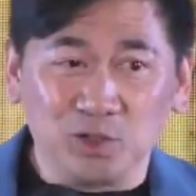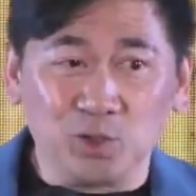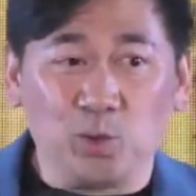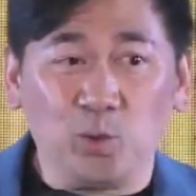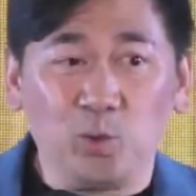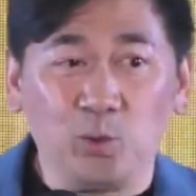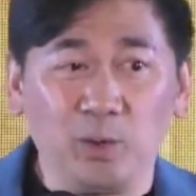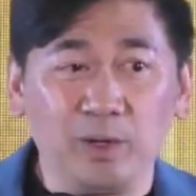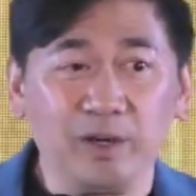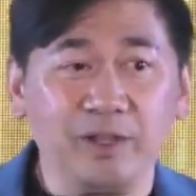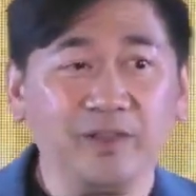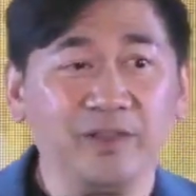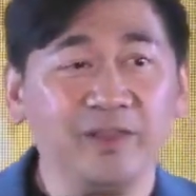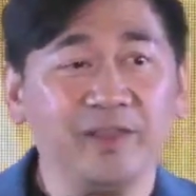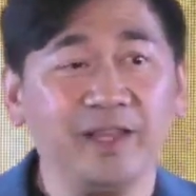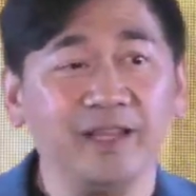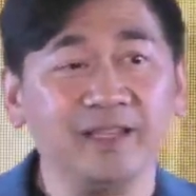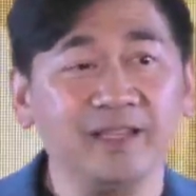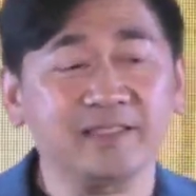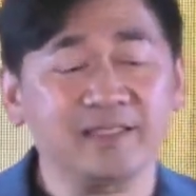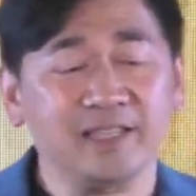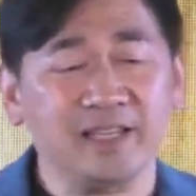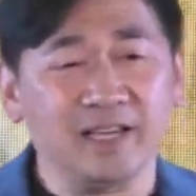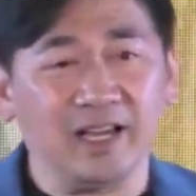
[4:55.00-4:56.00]
So one of the
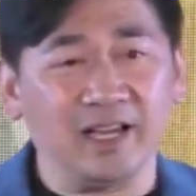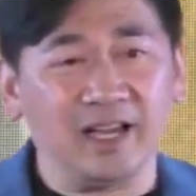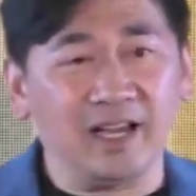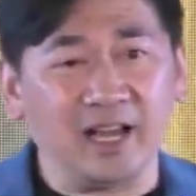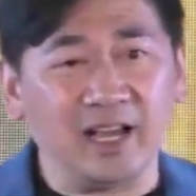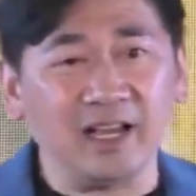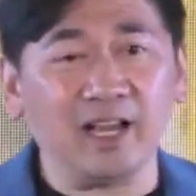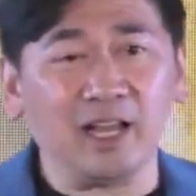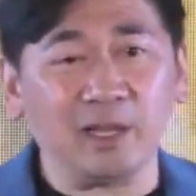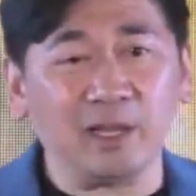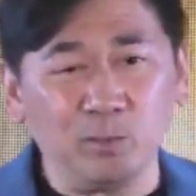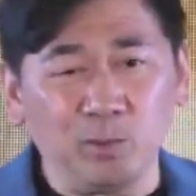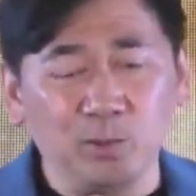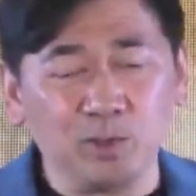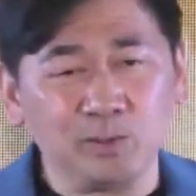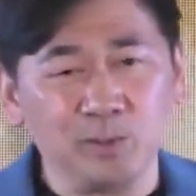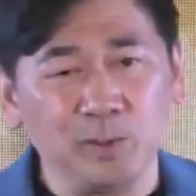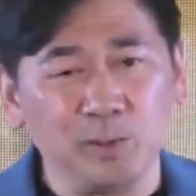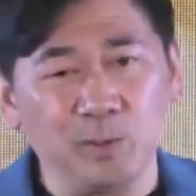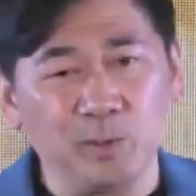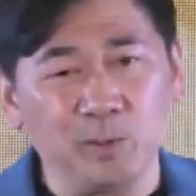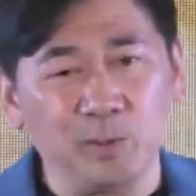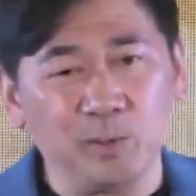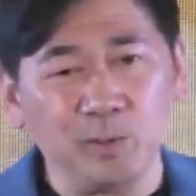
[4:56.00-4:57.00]
things, unlike
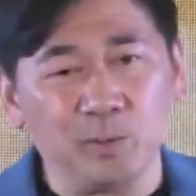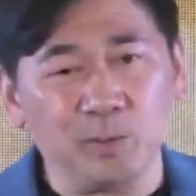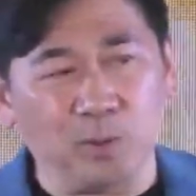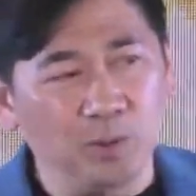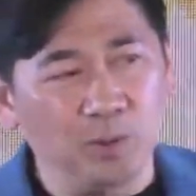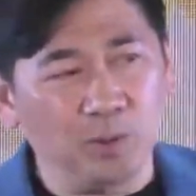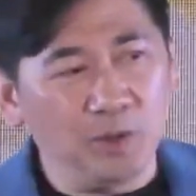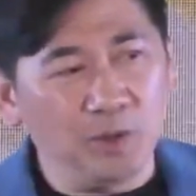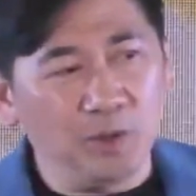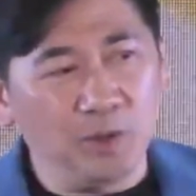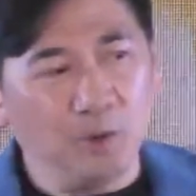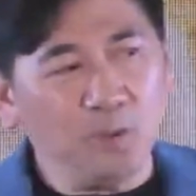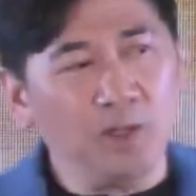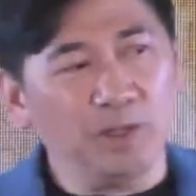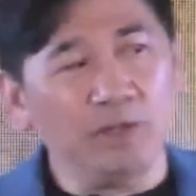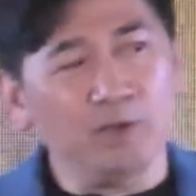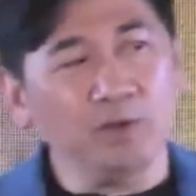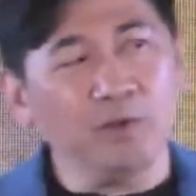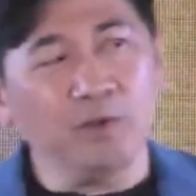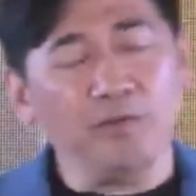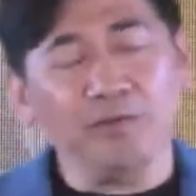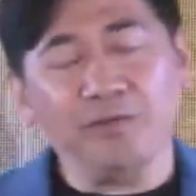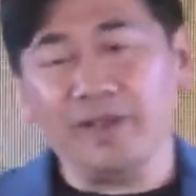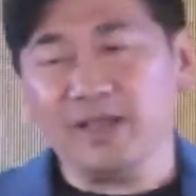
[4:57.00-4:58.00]
most people,
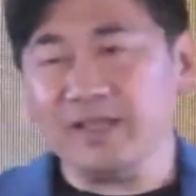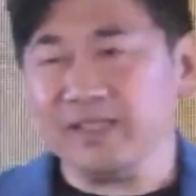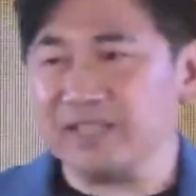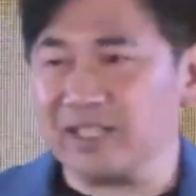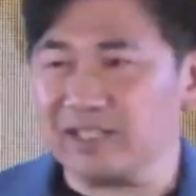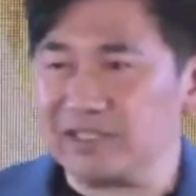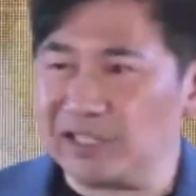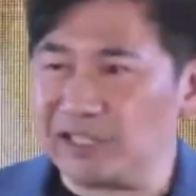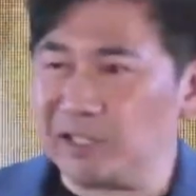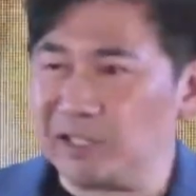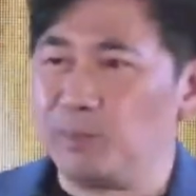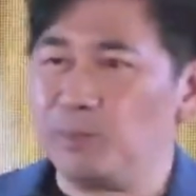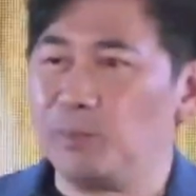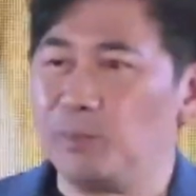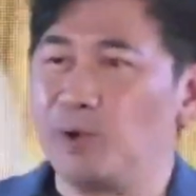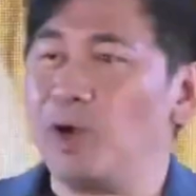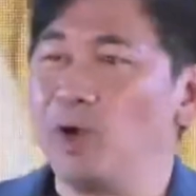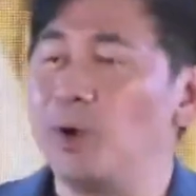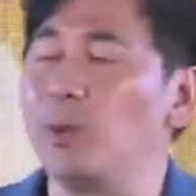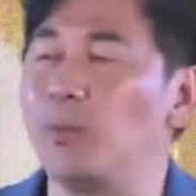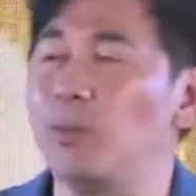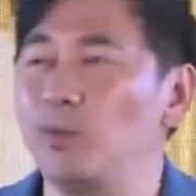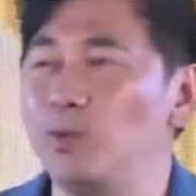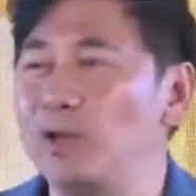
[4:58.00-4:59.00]
when you face that type of
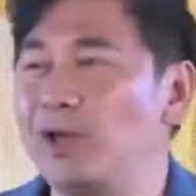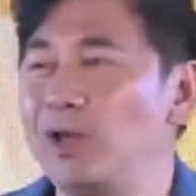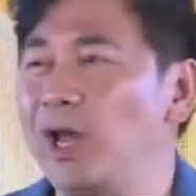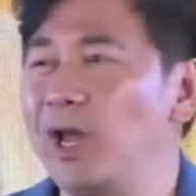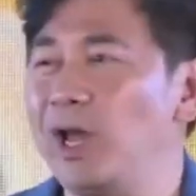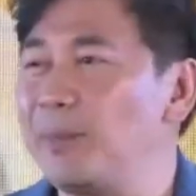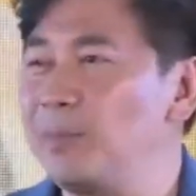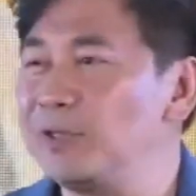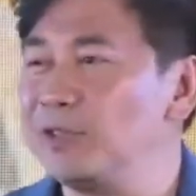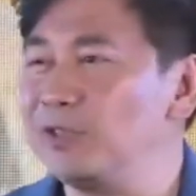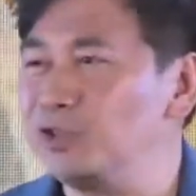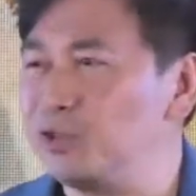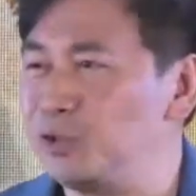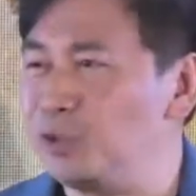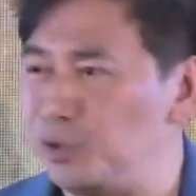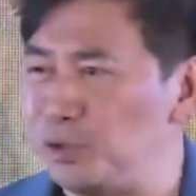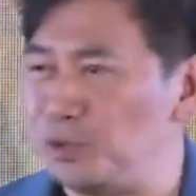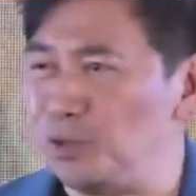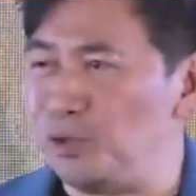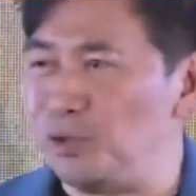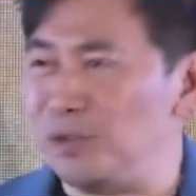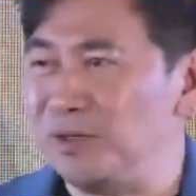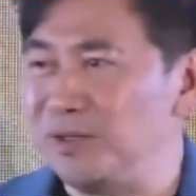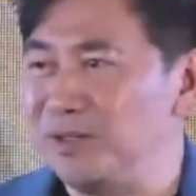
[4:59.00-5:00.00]
problem, what happens
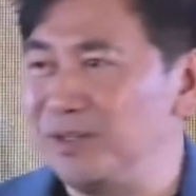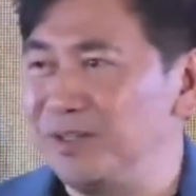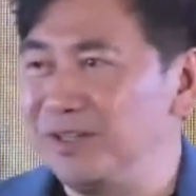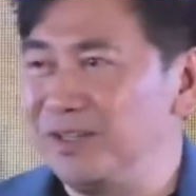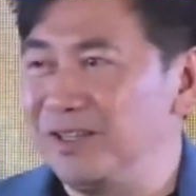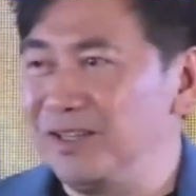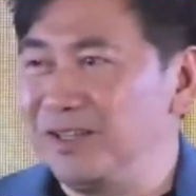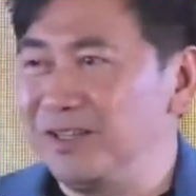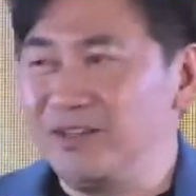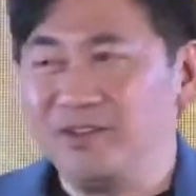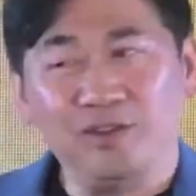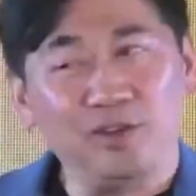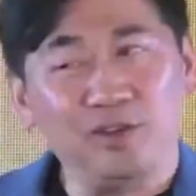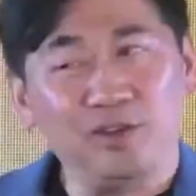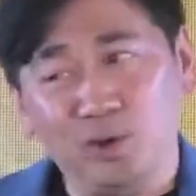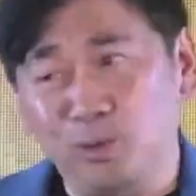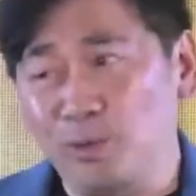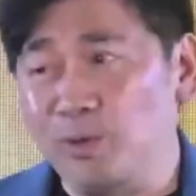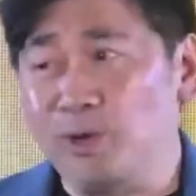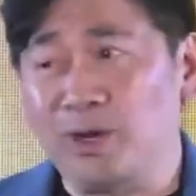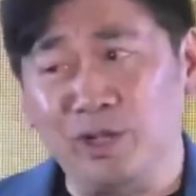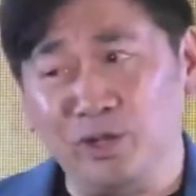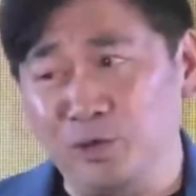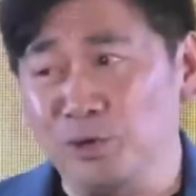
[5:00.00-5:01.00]
to you? You
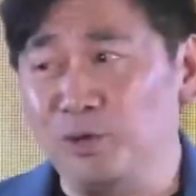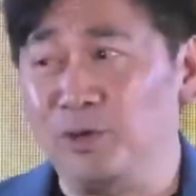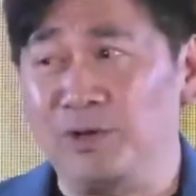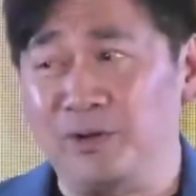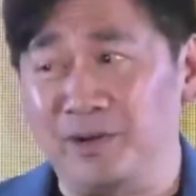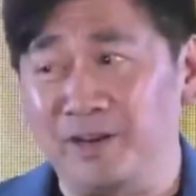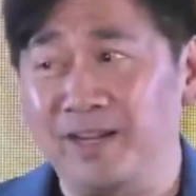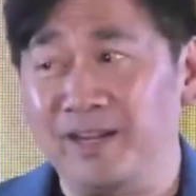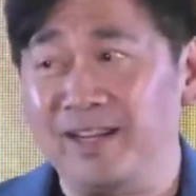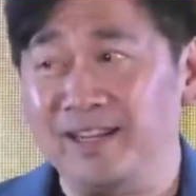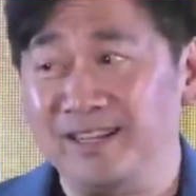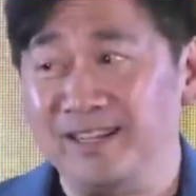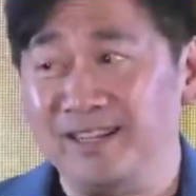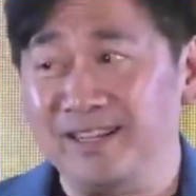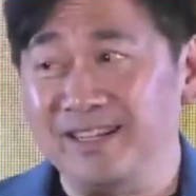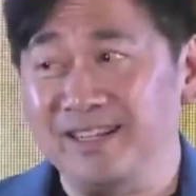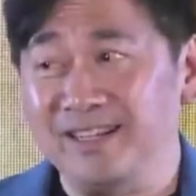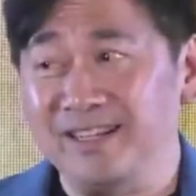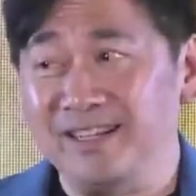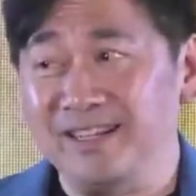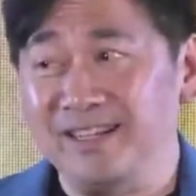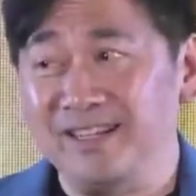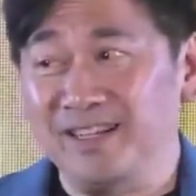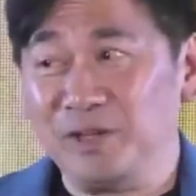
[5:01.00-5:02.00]
don't want to do it, right?
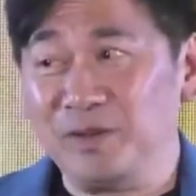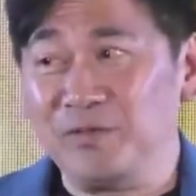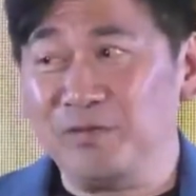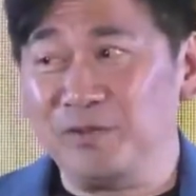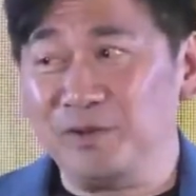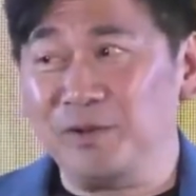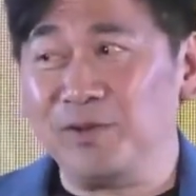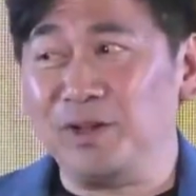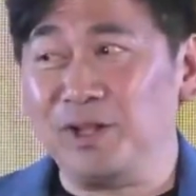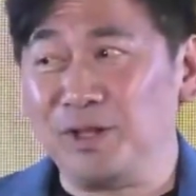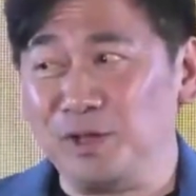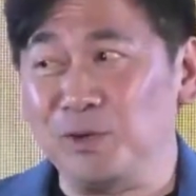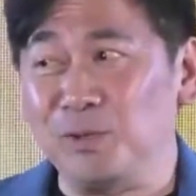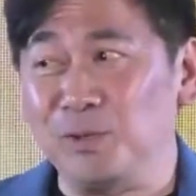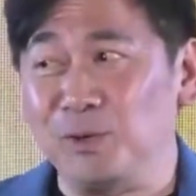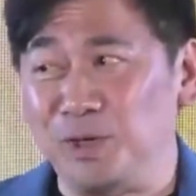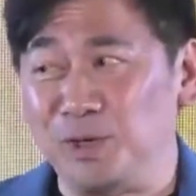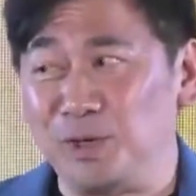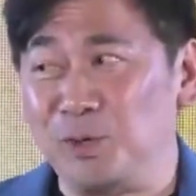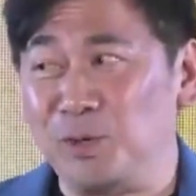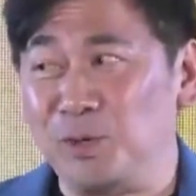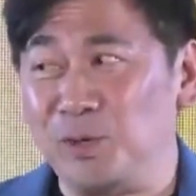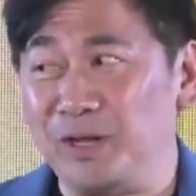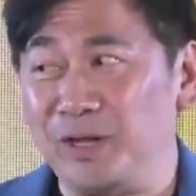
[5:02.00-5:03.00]
You feel like you
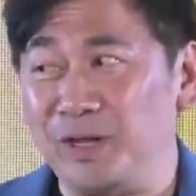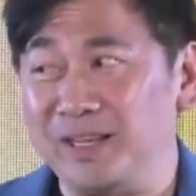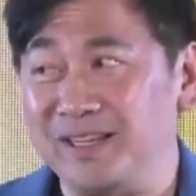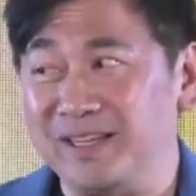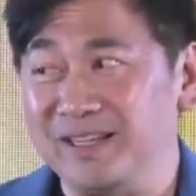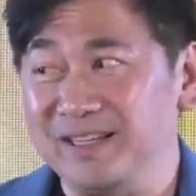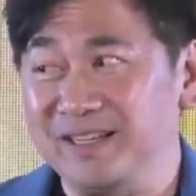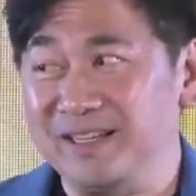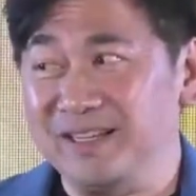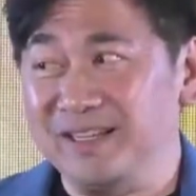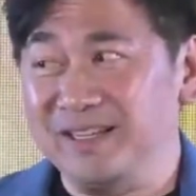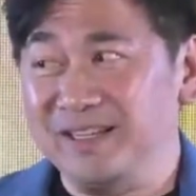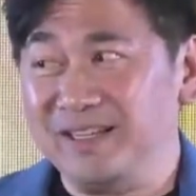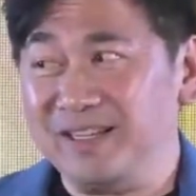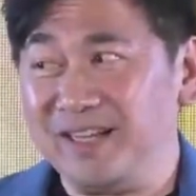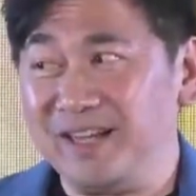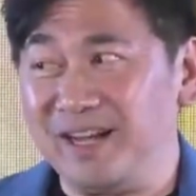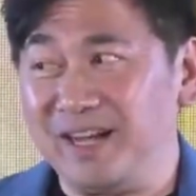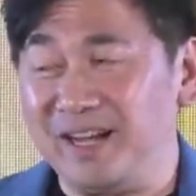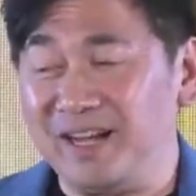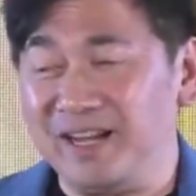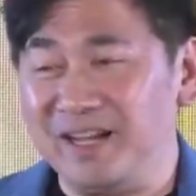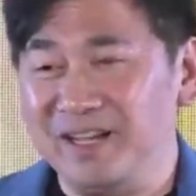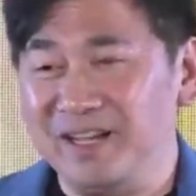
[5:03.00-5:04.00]
want to quit. Yeah.